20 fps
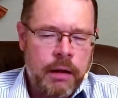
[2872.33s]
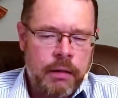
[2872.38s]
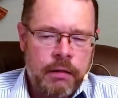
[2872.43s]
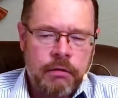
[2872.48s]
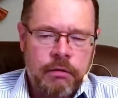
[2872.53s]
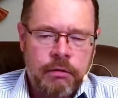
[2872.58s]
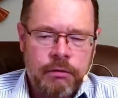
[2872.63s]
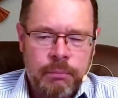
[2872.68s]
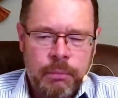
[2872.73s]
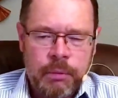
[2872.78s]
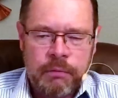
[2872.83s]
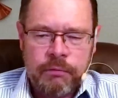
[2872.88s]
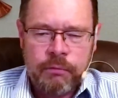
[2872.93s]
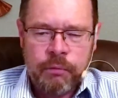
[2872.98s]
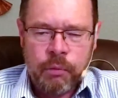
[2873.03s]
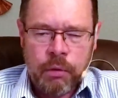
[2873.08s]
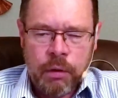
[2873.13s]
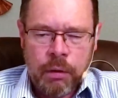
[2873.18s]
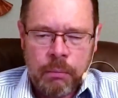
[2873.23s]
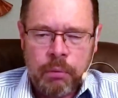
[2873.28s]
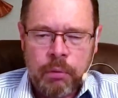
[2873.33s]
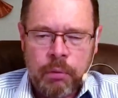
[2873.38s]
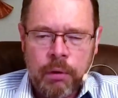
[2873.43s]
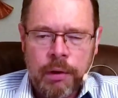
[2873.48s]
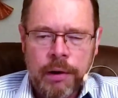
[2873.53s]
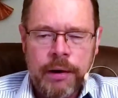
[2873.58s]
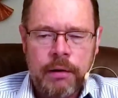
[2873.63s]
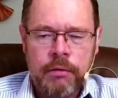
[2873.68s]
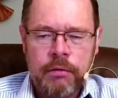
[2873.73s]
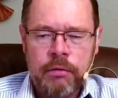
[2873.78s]
This is
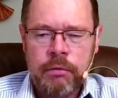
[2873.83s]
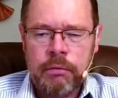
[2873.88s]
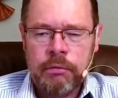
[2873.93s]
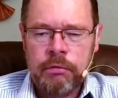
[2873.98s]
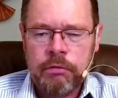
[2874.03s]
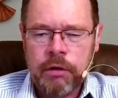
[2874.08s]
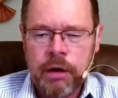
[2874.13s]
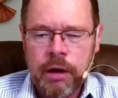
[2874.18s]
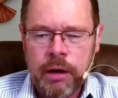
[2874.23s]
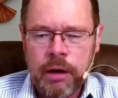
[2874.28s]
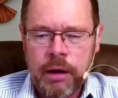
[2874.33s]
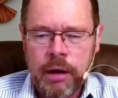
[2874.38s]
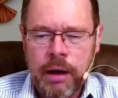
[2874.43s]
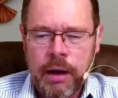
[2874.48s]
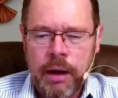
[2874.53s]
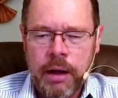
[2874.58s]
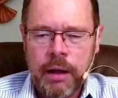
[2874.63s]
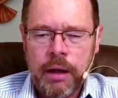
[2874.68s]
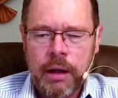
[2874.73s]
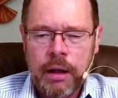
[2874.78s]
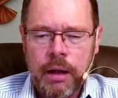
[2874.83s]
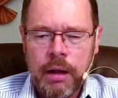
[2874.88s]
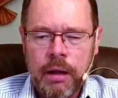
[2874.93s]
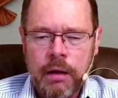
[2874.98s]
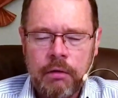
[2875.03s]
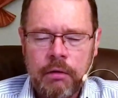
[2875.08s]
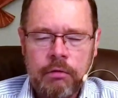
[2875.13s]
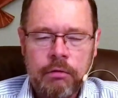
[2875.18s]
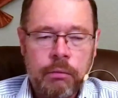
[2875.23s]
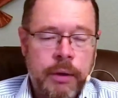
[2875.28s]
prior to Sinai.
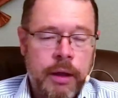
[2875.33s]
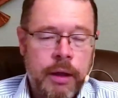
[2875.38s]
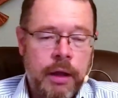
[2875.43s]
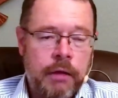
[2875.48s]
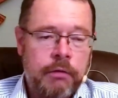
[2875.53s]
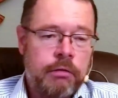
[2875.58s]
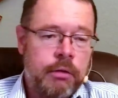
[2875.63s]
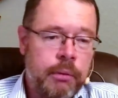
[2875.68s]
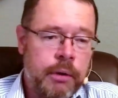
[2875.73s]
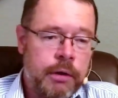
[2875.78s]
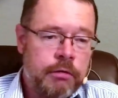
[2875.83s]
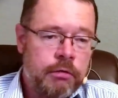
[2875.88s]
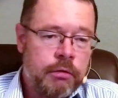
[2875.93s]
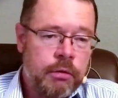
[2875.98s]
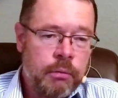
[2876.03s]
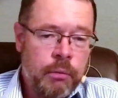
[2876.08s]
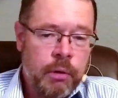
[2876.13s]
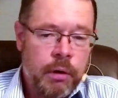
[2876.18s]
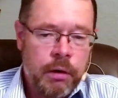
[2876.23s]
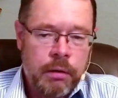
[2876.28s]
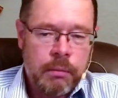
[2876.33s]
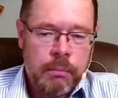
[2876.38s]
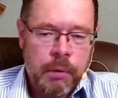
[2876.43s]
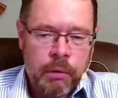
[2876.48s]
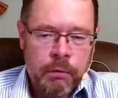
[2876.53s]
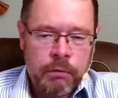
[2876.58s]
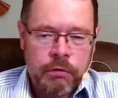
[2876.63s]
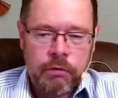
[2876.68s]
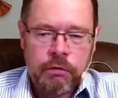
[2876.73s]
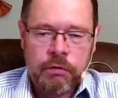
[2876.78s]
So we ask the question, where did
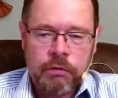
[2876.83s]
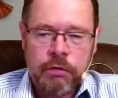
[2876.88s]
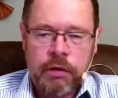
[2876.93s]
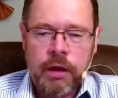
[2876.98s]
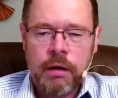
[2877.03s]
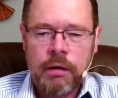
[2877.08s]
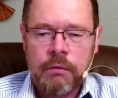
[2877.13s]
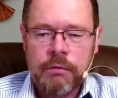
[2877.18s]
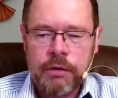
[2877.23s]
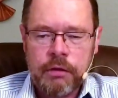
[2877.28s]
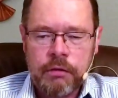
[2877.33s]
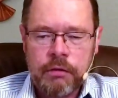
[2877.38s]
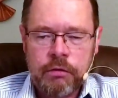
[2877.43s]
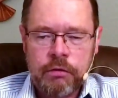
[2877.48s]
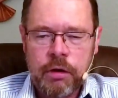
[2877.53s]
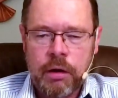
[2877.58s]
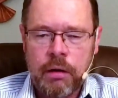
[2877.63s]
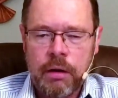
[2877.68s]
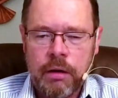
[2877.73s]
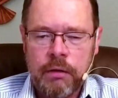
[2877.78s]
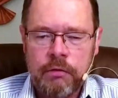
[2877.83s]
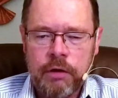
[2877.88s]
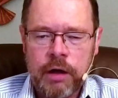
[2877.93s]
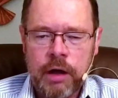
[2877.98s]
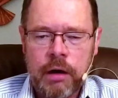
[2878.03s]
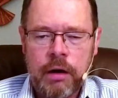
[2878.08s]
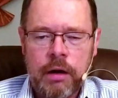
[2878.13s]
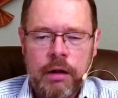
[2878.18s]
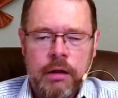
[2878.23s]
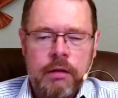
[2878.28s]
Moses get all of his knowledge?
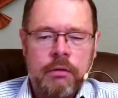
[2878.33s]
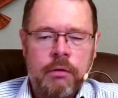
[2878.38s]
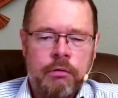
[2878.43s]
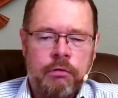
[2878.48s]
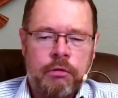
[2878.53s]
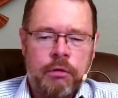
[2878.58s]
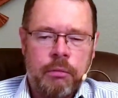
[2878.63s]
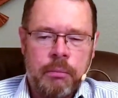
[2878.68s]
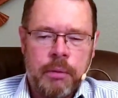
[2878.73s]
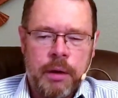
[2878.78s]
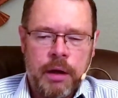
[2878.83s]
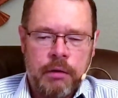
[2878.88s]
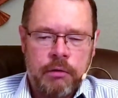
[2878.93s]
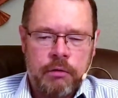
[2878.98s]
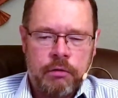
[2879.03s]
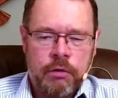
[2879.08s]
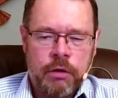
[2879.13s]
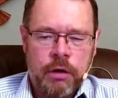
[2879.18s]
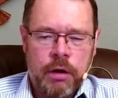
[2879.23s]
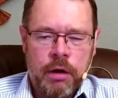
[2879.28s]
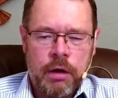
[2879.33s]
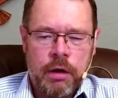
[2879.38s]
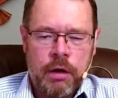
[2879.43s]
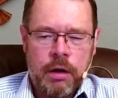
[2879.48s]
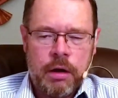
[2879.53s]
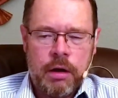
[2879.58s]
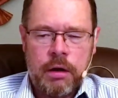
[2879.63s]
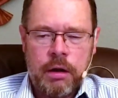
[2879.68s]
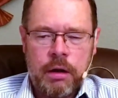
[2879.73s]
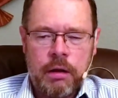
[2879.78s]
How did he know so much?
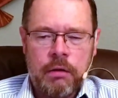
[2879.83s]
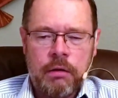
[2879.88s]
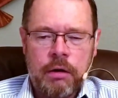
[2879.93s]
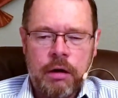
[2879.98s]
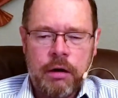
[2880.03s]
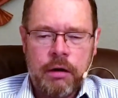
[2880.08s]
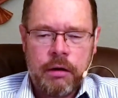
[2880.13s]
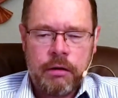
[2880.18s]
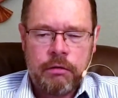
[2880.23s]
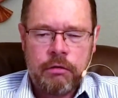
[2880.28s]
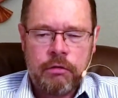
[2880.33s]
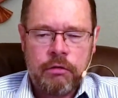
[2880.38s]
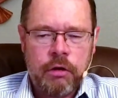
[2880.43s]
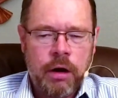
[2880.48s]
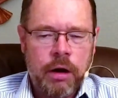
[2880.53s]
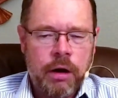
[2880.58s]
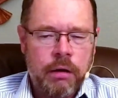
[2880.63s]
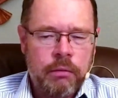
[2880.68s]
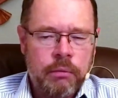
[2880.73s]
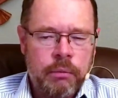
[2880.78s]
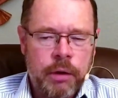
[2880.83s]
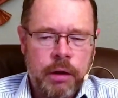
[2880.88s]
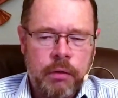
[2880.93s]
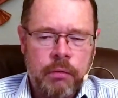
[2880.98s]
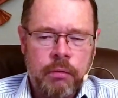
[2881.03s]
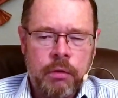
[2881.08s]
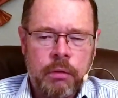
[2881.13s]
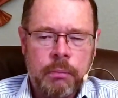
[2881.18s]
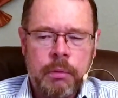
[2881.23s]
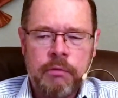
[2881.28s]
Did he learn it as a child when he
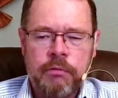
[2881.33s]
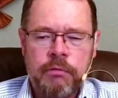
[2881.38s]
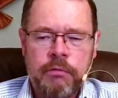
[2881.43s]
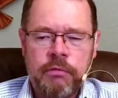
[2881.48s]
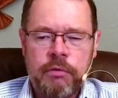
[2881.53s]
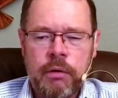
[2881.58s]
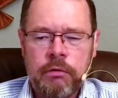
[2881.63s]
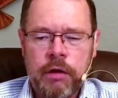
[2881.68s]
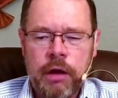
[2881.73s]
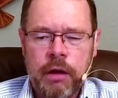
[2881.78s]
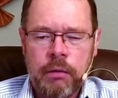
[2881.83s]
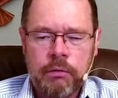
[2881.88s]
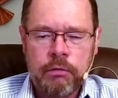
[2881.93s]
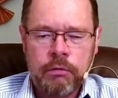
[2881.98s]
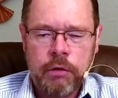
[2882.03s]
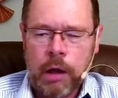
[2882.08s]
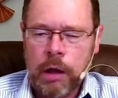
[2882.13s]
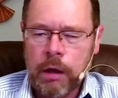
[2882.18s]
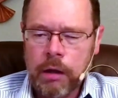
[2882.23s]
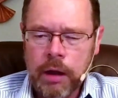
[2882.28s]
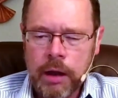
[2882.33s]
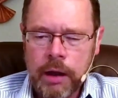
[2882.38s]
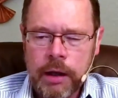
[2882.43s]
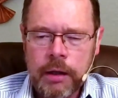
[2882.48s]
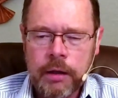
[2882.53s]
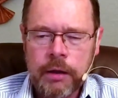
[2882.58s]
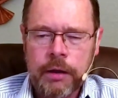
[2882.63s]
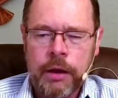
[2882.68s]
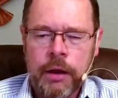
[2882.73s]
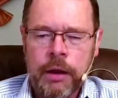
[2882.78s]
grew up in Pharaoh's house? Not
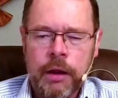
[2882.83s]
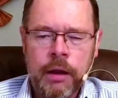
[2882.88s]
likely.